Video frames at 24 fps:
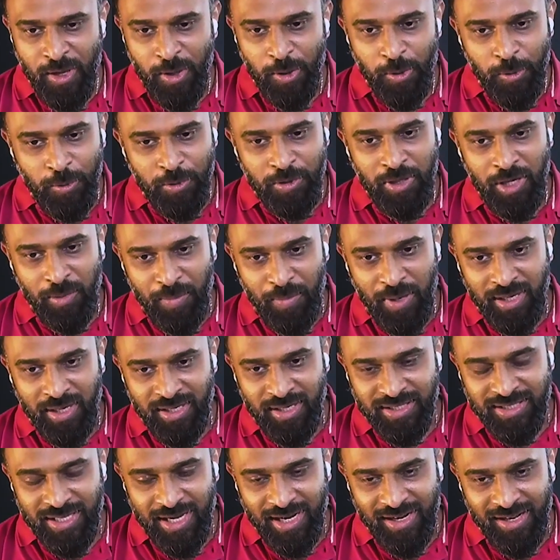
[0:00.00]
Usually,
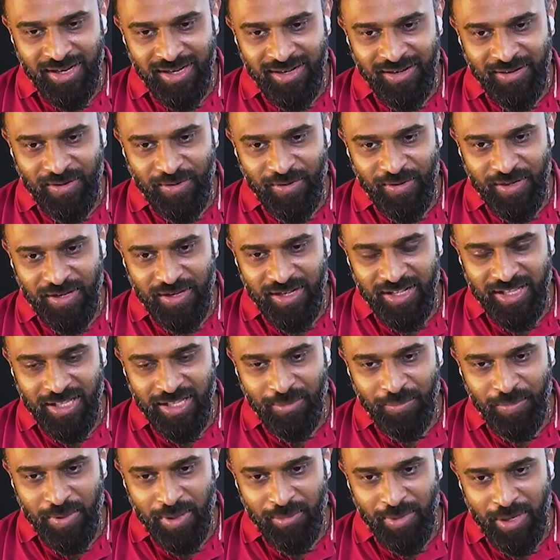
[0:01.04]
partner channel,
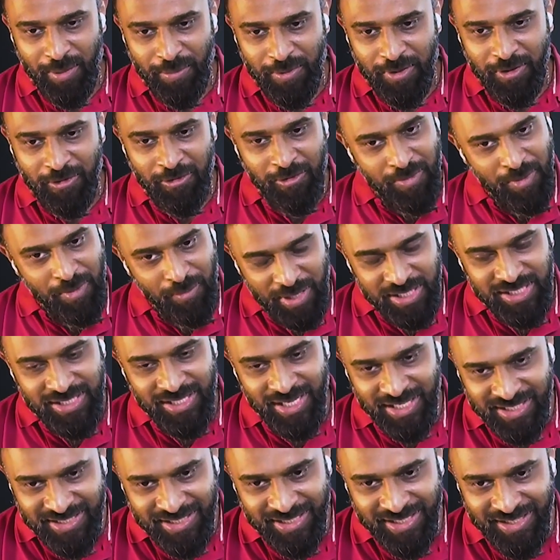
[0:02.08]
the payback period will be much
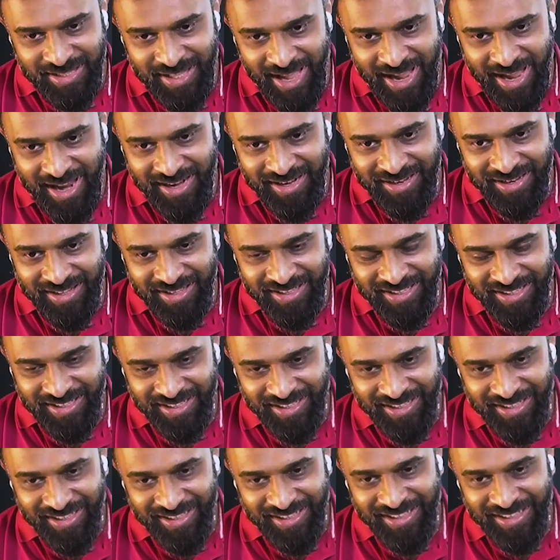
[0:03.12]
lesser than
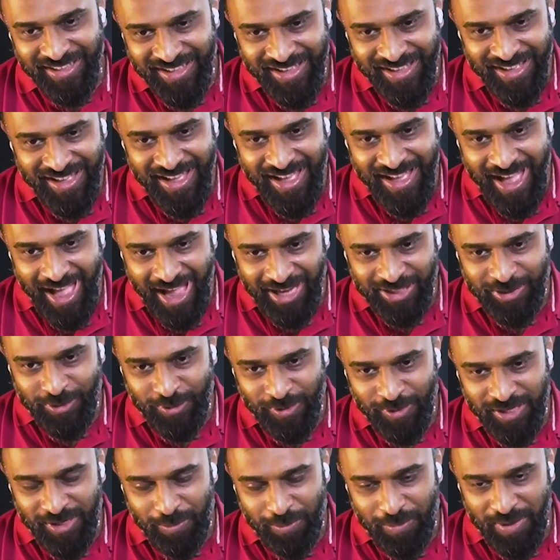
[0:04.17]
the
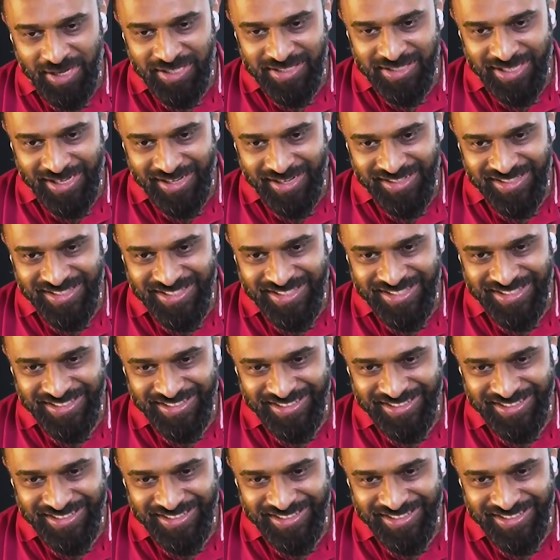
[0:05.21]
actual paid channels,